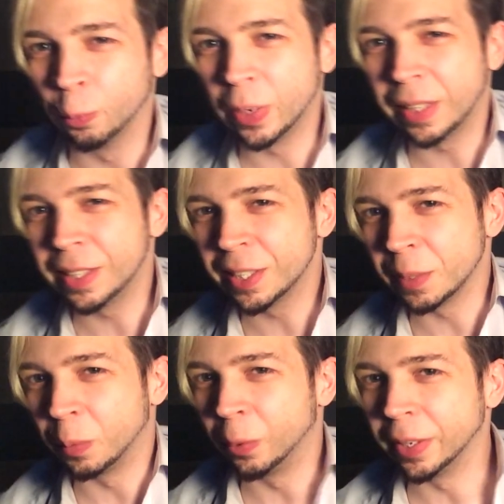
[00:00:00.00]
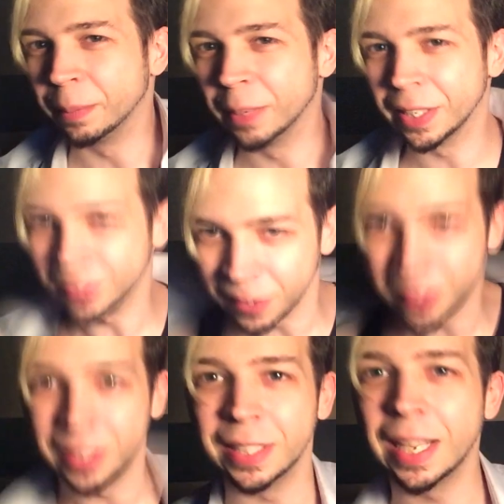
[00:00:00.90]
really disappointed because
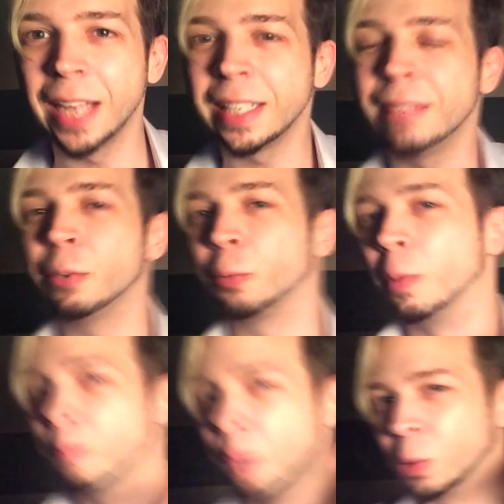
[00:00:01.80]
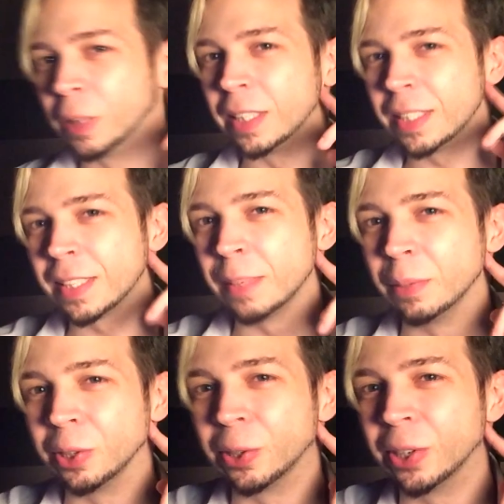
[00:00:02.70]
it's not even remotely
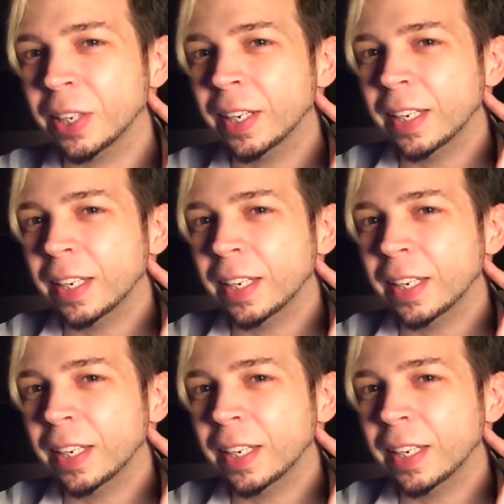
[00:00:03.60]
similar